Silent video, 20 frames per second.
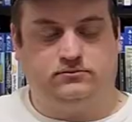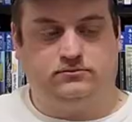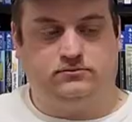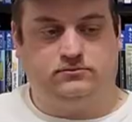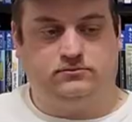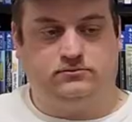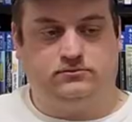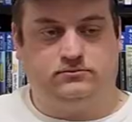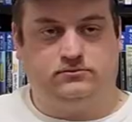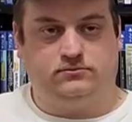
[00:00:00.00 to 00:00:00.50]

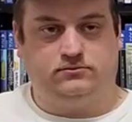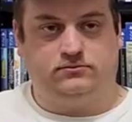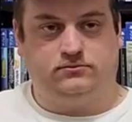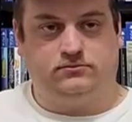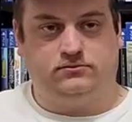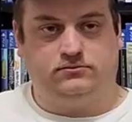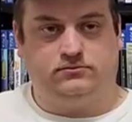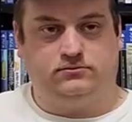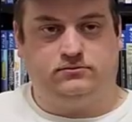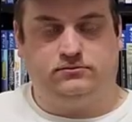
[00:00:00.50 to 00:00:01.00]

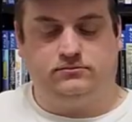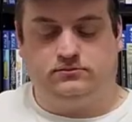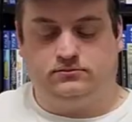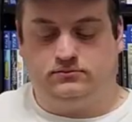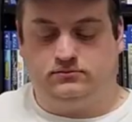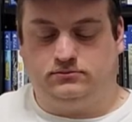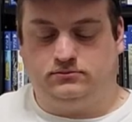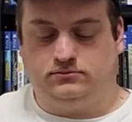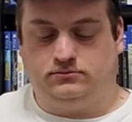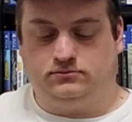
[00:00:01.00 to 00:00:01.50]

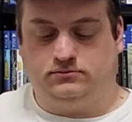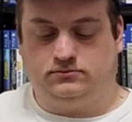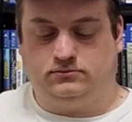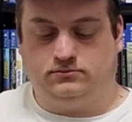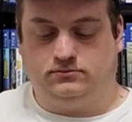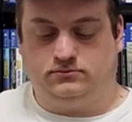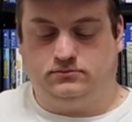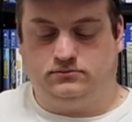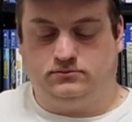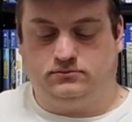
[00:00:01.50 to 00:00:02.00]

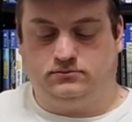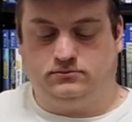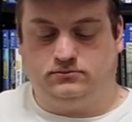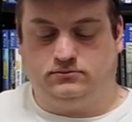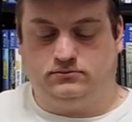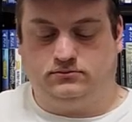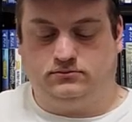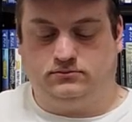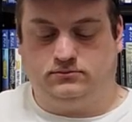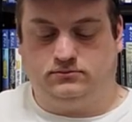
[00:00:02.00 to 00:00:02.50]

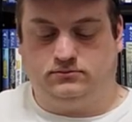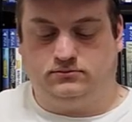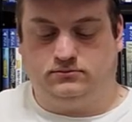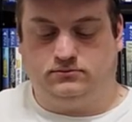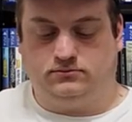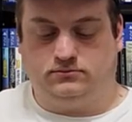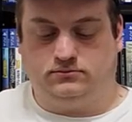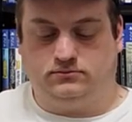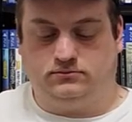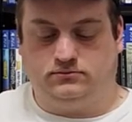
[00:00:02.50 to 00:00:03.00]

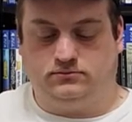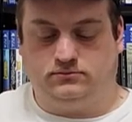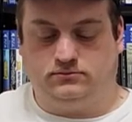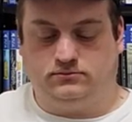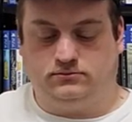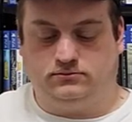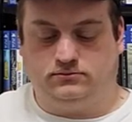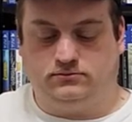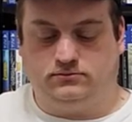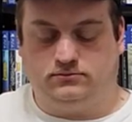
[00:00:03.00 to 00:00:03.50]

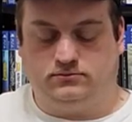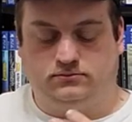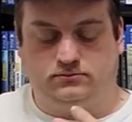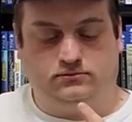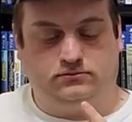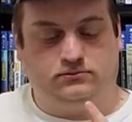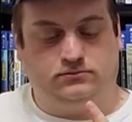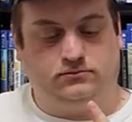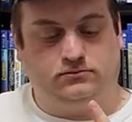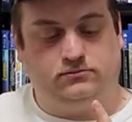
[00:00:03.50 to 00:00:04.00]

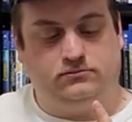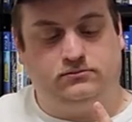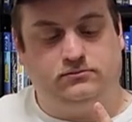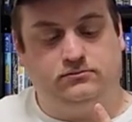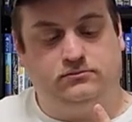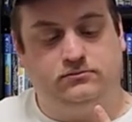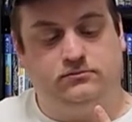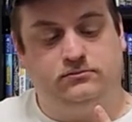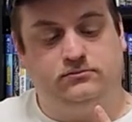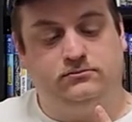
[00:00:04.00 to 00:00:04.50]

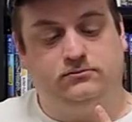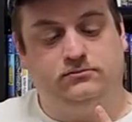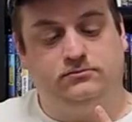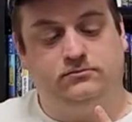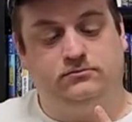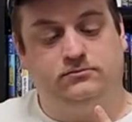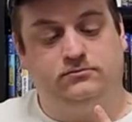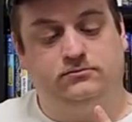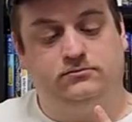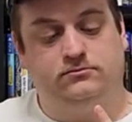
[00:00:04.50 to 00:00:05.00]

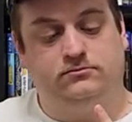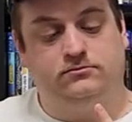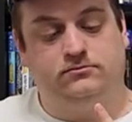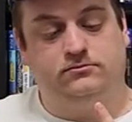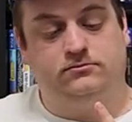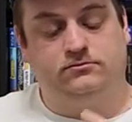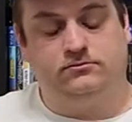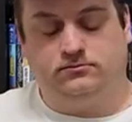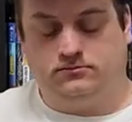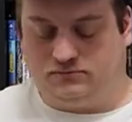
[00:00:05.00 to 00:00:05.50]

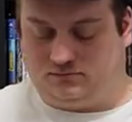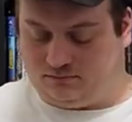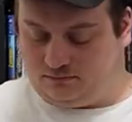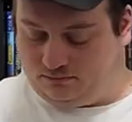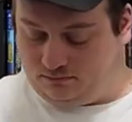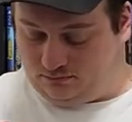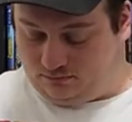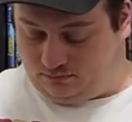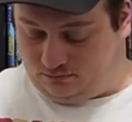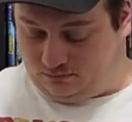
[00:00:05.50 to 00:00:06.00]

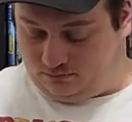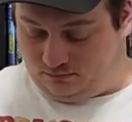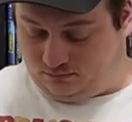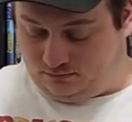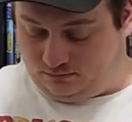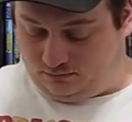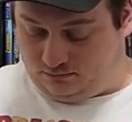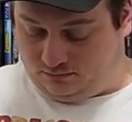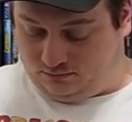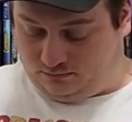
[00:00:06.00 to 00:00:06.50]

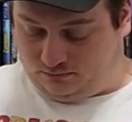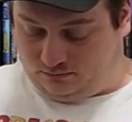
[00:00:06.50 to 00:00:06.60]
(silent)